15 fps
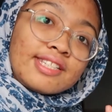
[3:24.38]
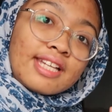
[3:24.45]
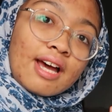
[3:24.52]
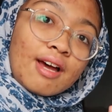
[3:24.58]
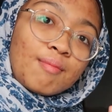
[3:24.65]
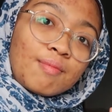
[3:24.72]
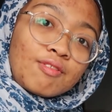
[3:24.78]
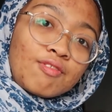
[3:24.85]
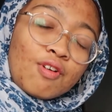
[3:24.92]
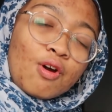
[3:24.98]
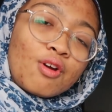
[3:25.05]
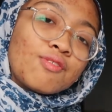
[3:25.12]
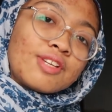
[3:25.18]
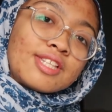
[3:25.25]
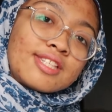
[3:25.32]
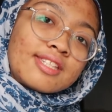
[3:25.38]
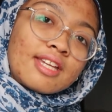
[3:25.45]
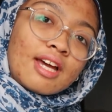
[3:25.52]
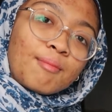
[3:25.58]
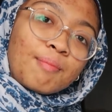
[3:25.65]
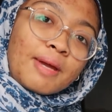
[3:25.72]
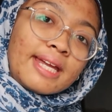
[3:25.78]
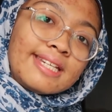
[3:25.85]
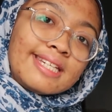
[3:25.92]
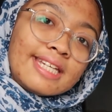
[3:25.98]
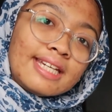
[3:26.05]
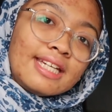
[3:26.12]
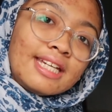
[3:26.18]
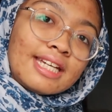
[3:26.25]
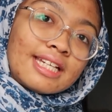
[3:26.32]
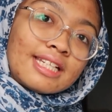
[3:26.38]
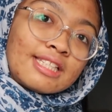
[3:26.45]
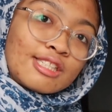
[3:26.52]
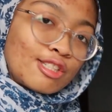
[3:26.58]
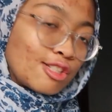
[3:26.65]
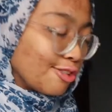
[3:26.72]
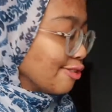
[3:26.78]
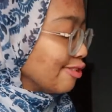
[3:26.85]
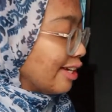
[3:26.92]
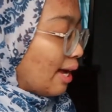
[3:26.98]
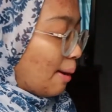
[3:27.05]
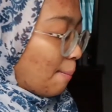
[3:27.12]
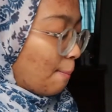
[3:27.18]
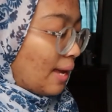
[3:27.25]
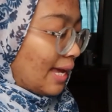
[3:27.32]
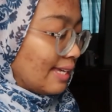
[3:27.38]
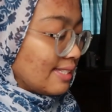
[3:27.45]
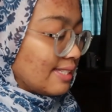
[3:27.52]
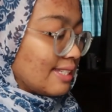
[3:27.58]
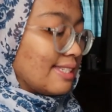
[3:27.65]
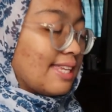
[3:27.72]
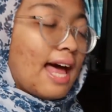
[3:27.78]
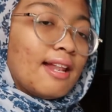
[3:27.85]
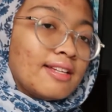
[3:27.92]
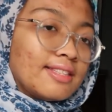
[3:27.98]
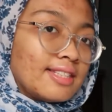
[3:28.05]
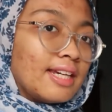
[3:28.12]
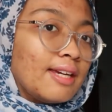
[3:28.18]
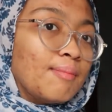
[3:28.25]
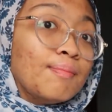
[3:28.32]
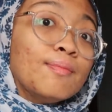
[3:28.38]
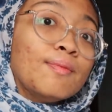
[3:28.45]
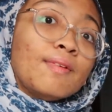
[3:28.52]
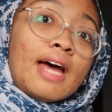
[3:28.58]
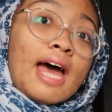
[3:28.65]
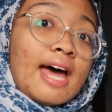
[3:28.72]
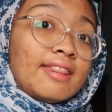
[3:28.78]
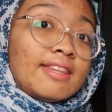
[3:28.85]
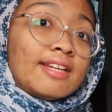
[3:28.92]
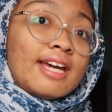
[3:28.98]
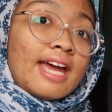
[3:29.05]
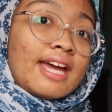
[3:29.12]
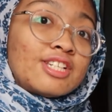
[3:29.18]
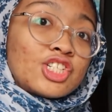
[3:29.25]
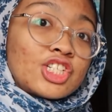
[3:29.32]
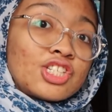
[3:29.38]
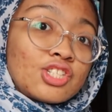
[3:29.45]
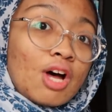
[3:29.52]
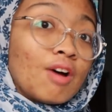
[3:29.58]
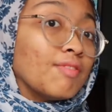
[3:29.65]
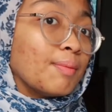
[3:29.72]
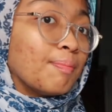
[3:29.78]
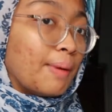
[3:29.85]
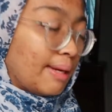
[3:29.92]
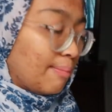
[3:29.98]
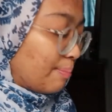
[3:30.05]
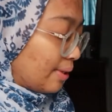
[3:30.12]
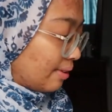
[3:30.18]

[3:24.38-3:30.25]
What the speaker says: step before we start painting is to paste the sellotape at the edges of the paper.